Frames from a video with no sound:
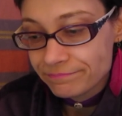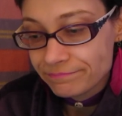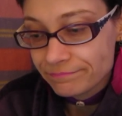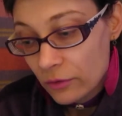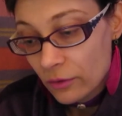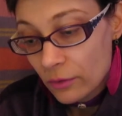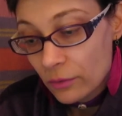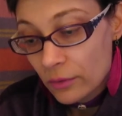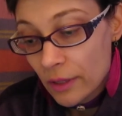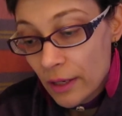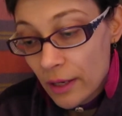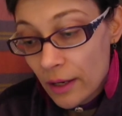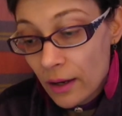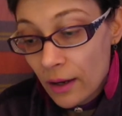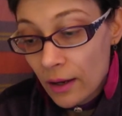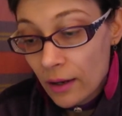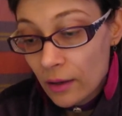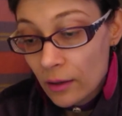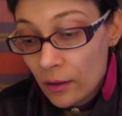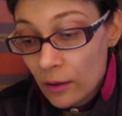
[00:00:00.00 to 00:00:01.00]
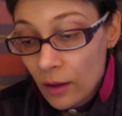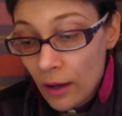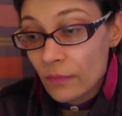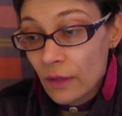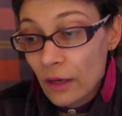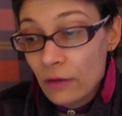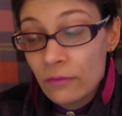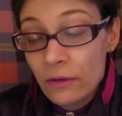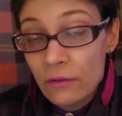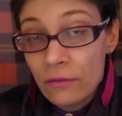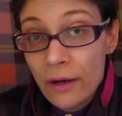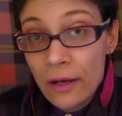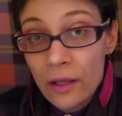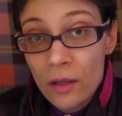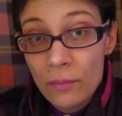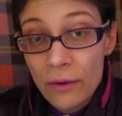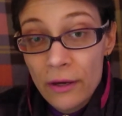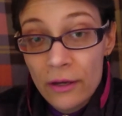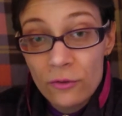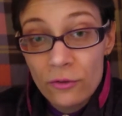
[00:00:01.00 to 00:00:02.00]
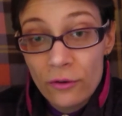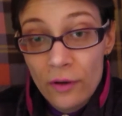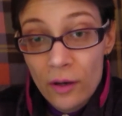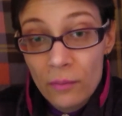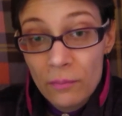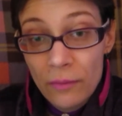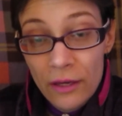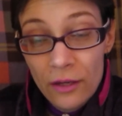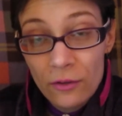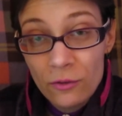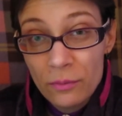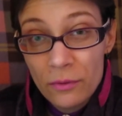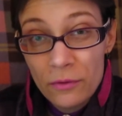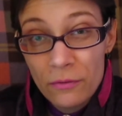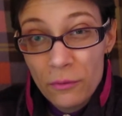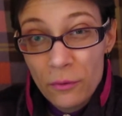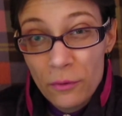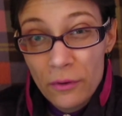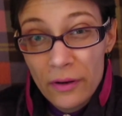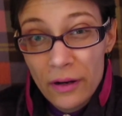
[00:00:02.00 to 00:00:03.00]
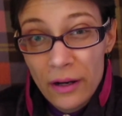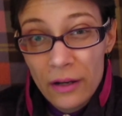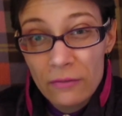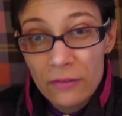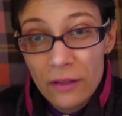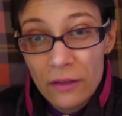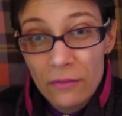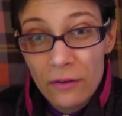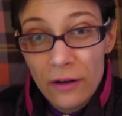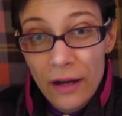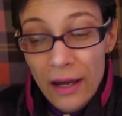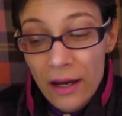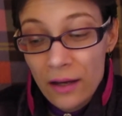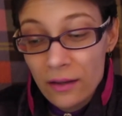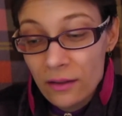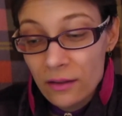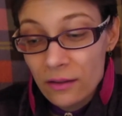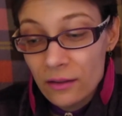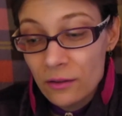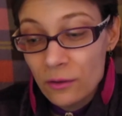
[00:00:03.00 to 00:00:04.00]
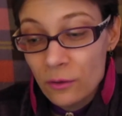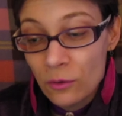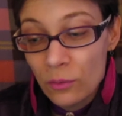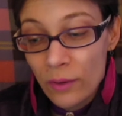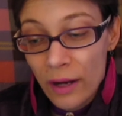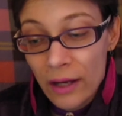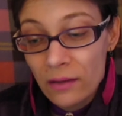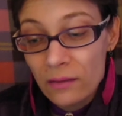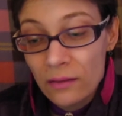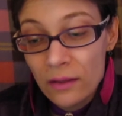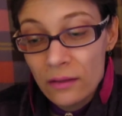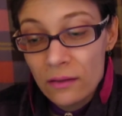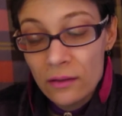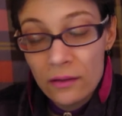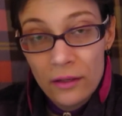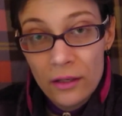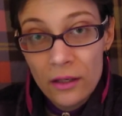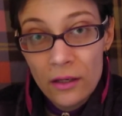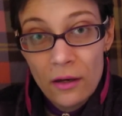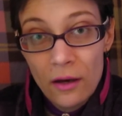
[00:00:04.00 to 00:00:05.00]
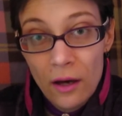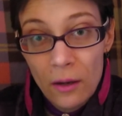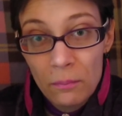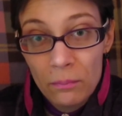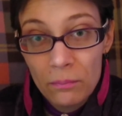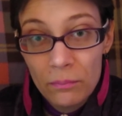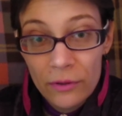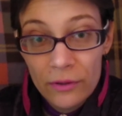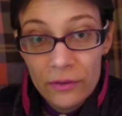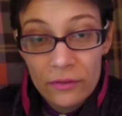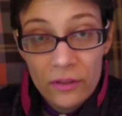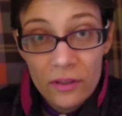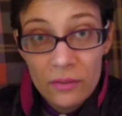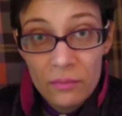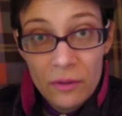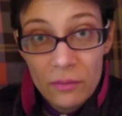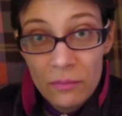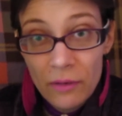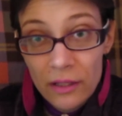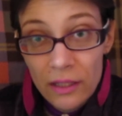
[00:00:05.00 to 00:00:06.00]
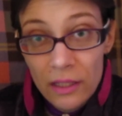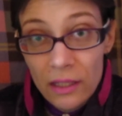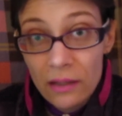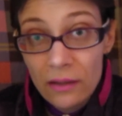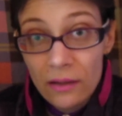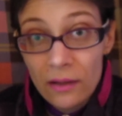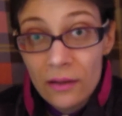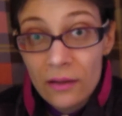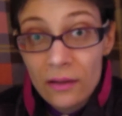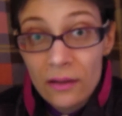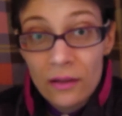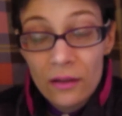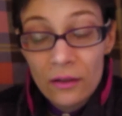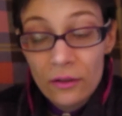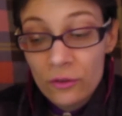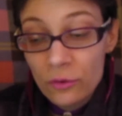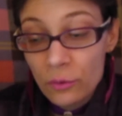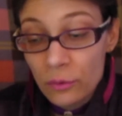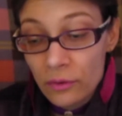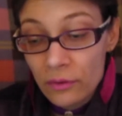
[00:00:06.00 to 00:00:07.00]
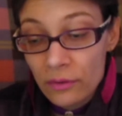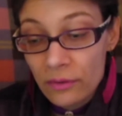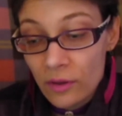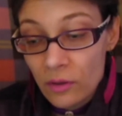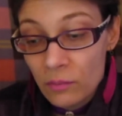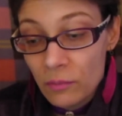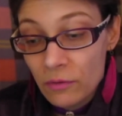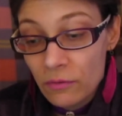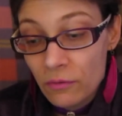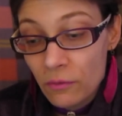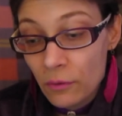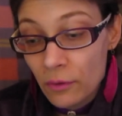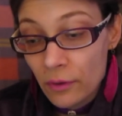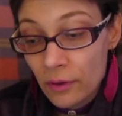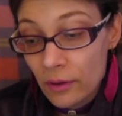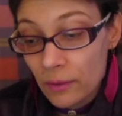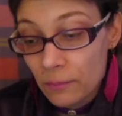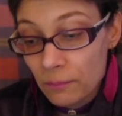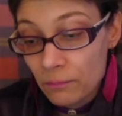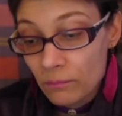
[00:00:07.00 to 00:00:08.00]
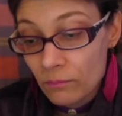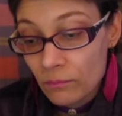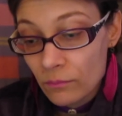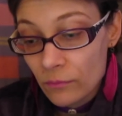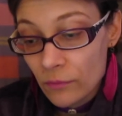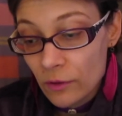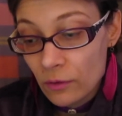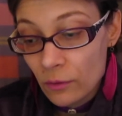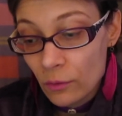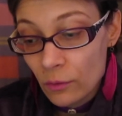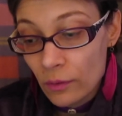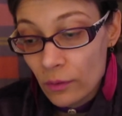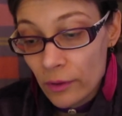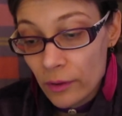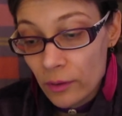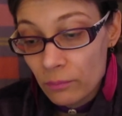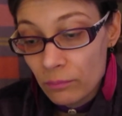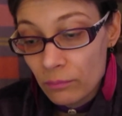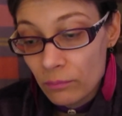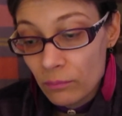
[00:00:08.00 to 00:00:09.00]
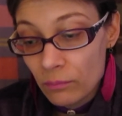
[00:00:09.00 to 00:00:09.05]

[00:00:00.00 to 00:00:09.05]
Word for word: so yeah, uh, I've never had a Patreon page before. I've never had a, you know, rattling the tin cup, please give me money sort of thing before, you know, or a